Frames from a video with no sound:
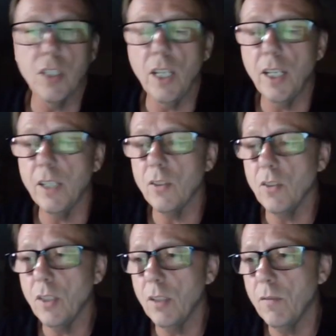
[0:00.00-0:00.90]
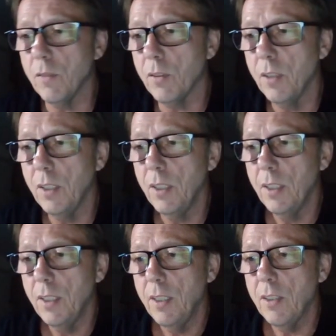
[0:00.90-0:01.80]
Yeah, as I said, for
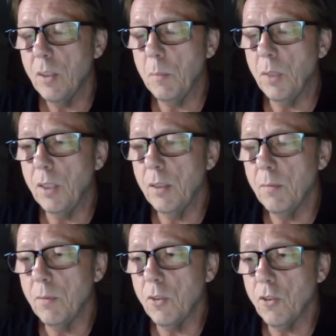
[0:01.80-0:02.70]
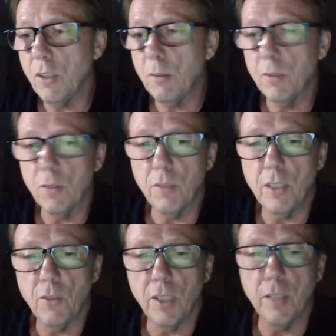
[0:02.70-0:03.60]
somebody that struggled to
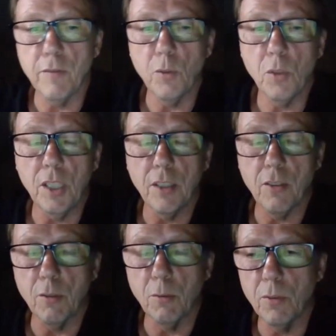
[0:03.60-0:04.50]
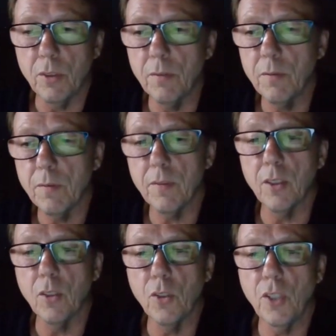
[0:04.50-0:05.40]
read and write at 14 years old and
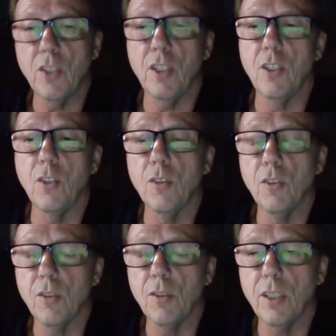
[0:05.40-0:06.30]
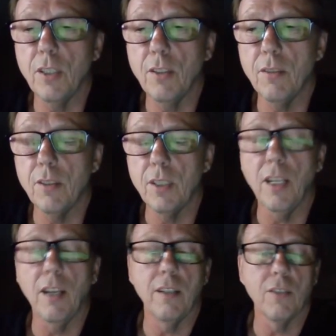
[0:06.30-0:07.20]
all the things I'd gone through, I had thought,
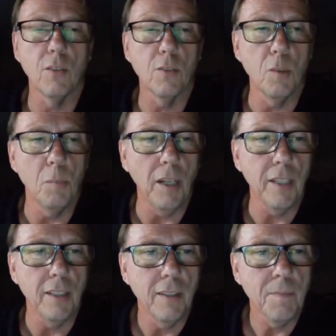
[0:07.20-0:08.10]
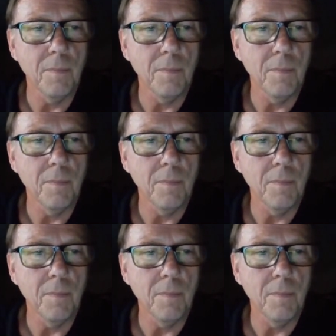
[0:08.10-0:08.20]
yeah, it's not too bad.